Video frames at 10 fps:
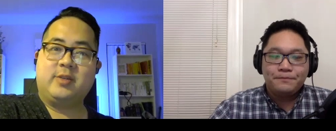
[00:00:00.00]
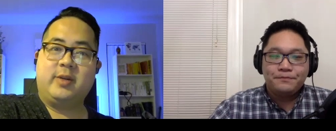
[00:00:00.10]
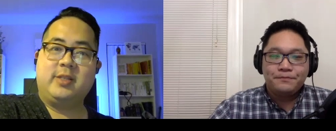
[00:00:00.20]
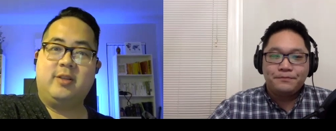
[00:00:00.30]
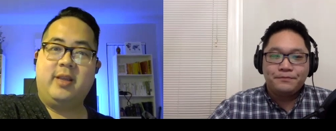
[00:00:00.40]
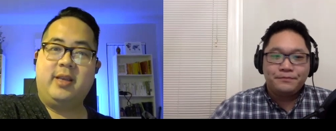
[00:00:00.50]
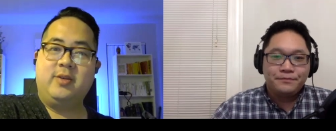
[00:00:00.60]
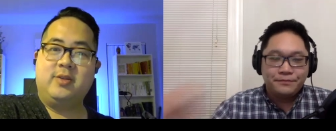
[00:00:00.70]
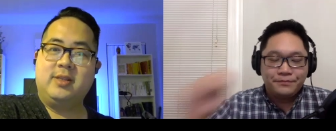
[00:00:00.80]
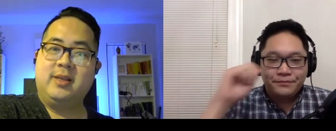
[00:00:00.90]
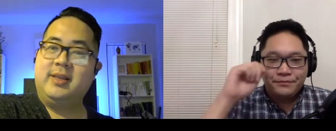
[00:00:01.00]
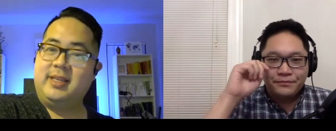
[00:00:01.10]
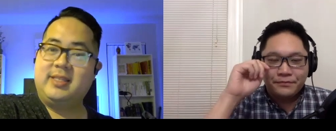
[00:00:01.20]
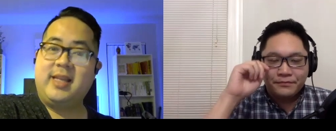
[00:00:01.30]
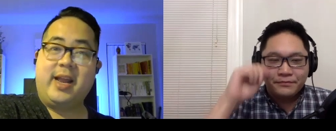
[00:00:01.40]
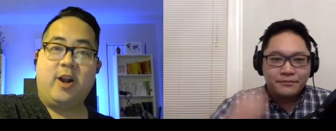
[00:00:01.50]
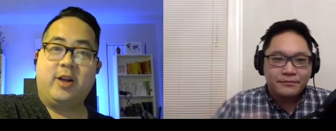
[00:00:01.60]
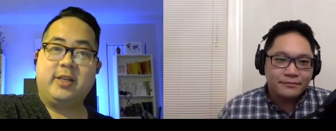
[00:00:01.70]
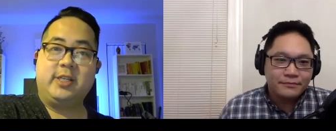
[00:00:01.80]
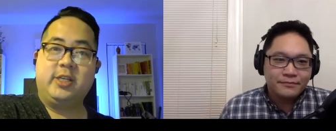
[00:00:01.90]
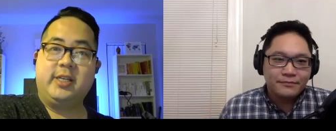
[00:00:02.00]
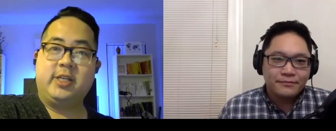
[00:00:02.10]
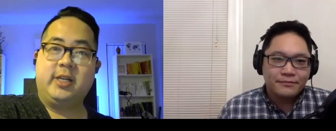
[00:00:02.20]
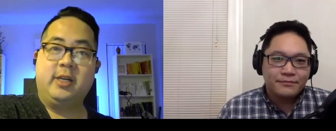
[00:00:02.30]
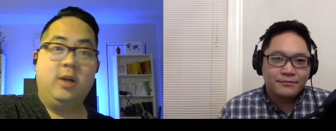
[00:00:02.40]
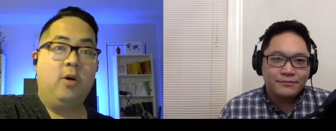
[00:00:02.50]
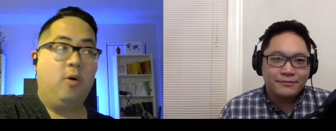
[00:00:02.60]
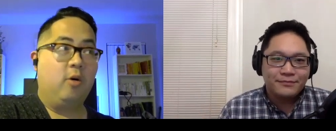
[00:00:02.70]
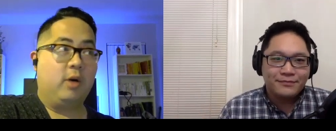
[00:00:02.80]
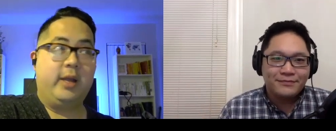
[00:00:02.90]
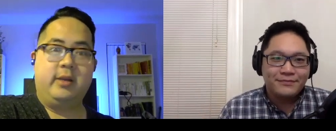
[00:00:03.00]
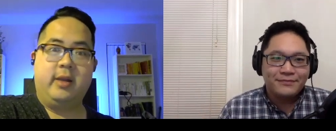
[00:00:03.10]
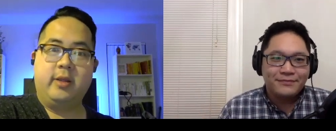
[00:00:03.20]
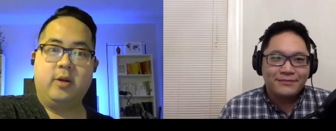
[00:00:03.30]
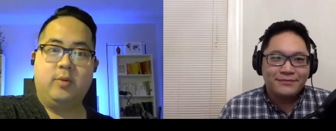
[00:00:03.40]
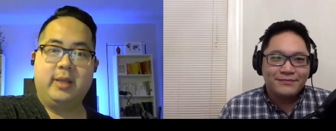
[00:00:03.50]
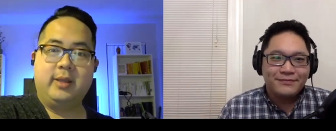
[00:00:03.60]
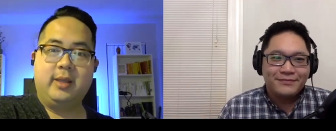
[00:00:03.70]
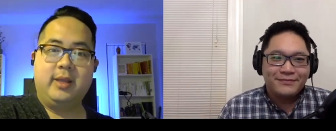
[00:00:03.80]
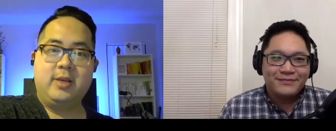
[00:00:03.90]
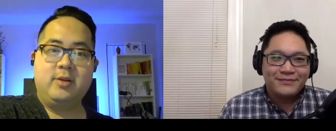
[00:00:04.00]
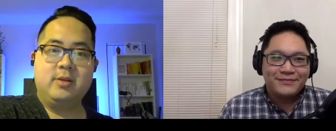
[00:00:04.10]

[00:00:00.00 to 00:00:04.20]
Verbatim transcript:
Speaker 1: razor they use is that Heritage Edition or another one that they use.